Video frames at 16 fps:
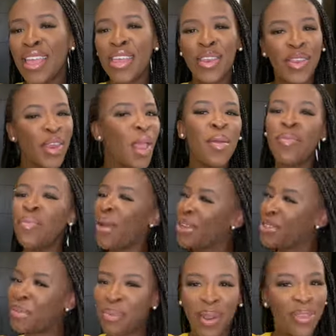no
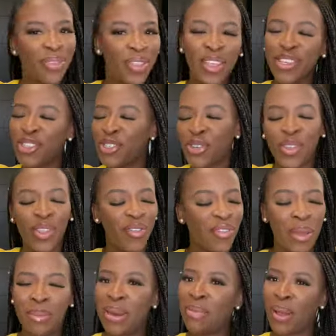pressure, but I think you should join the
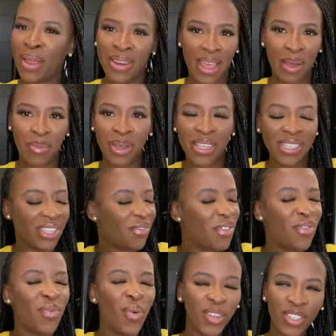family by now, because if
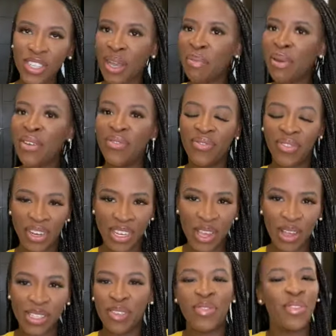you've watched a couple of
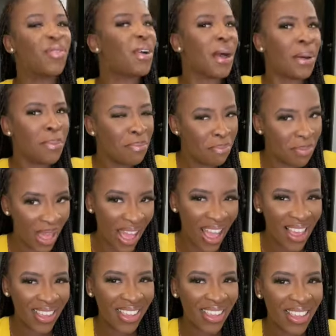videos, if you've come
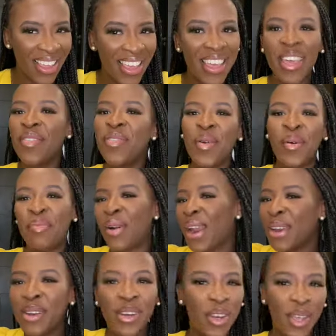back, if you're
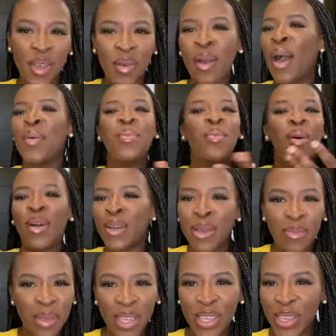brand new, I'm
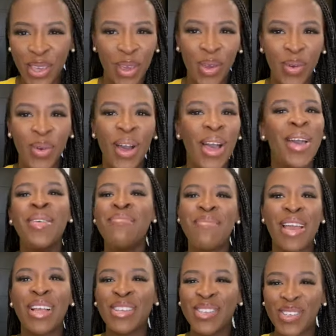welcoming you.
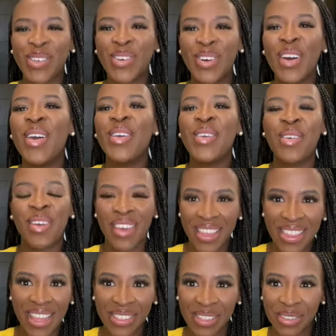Make sure you hit
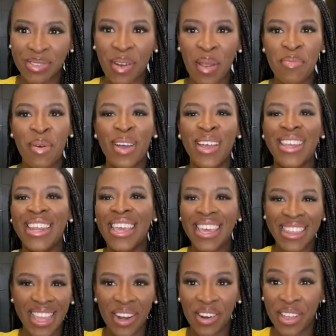that subscribe button, hit
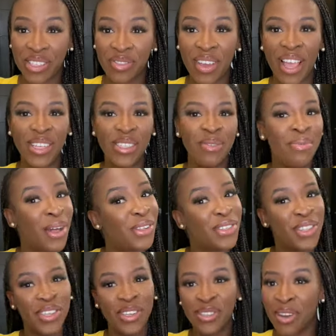that notification bell so
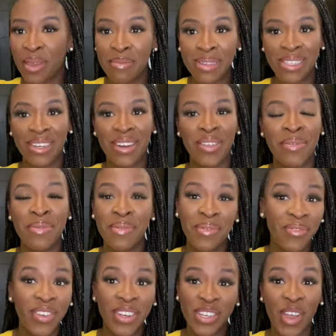that you don't miss another
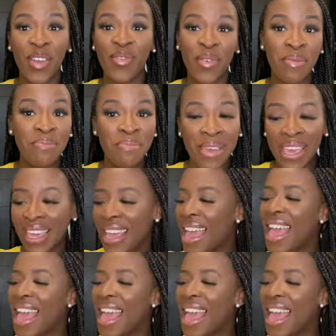video from me.